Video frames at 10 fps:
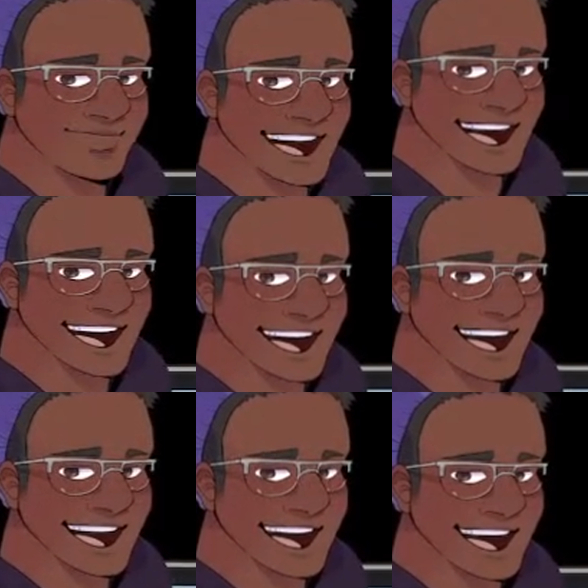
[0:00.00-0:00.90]
That's what it
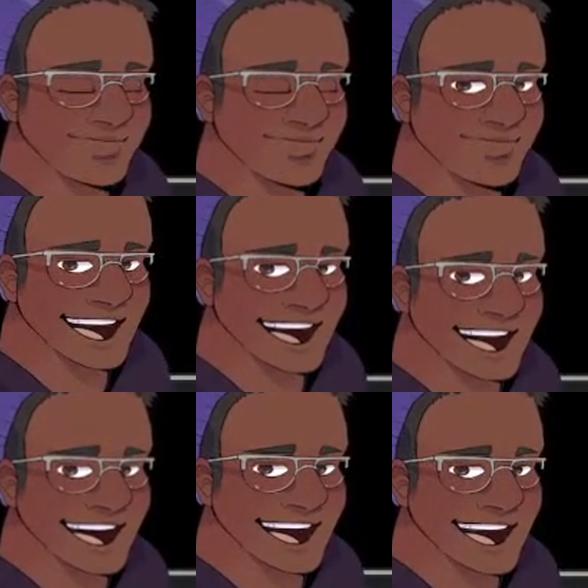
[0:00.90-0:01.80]
is. They give
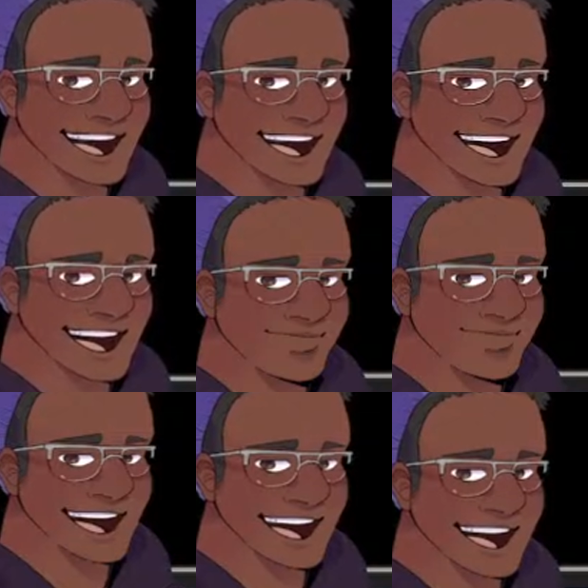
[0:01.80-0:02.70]
you money.
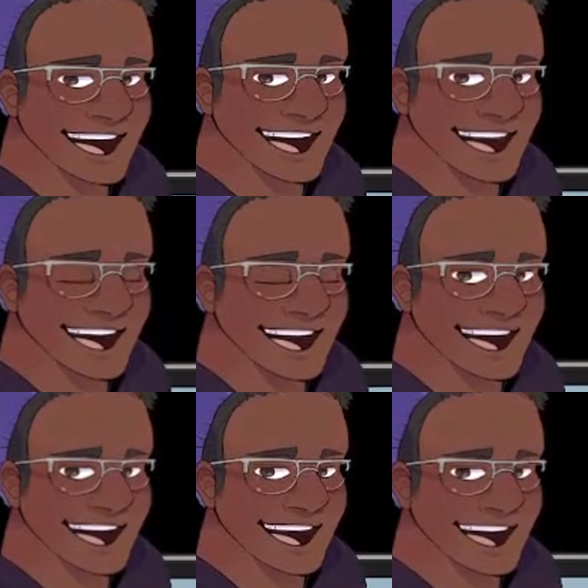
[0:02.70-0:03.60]
They go to venture
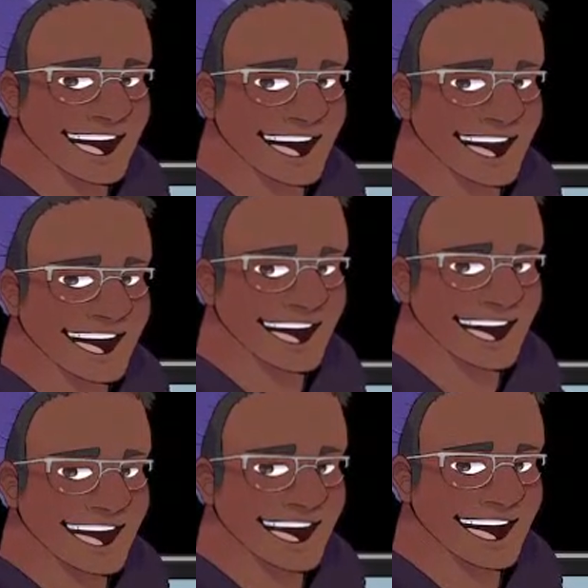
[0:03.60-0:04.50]
capital and
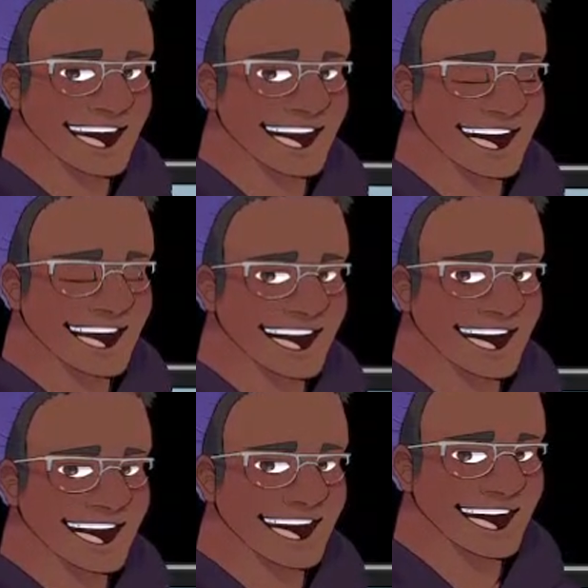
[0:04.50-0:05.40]
they go, hey,
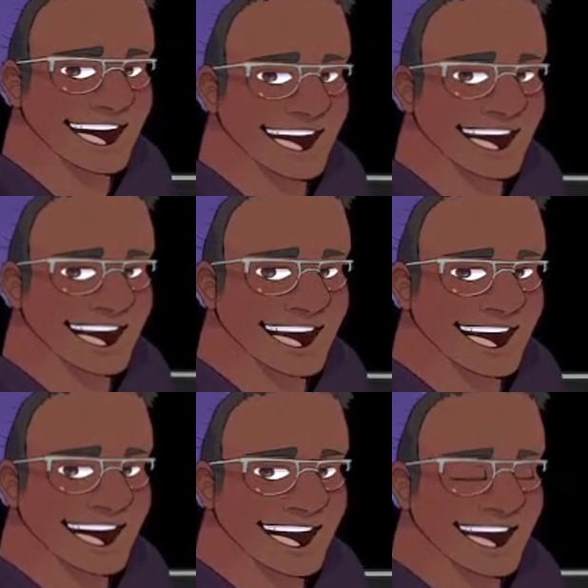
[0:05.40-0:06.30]
I have this great
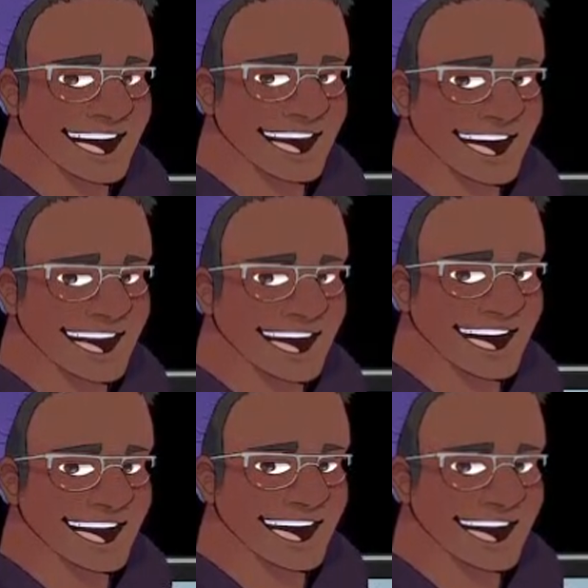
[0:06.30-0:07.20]
idea for selling cookies
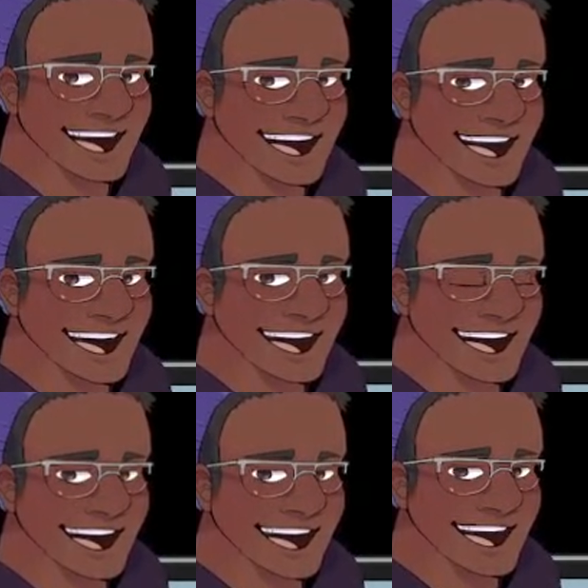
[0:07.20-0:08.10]
to kids that will
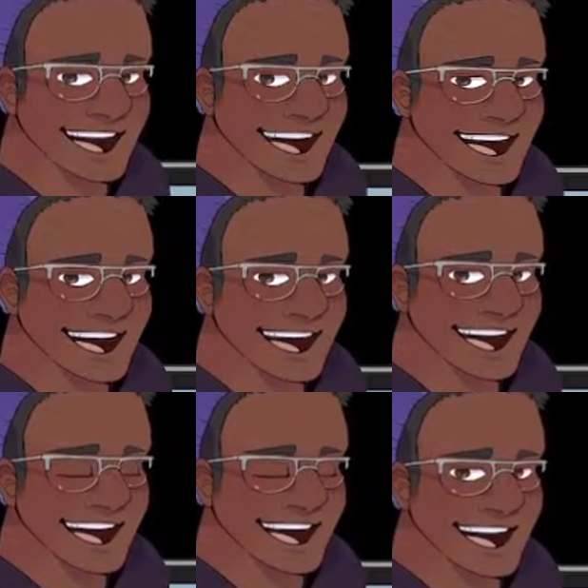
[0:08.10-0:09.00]
guarantee me
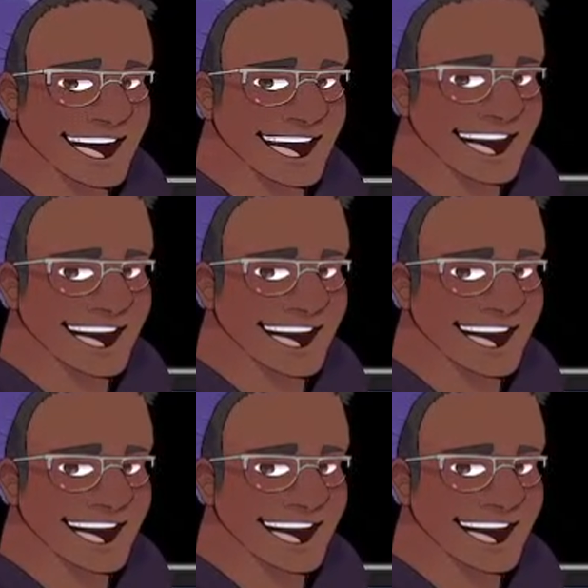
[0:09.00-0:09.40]
billions of dollars,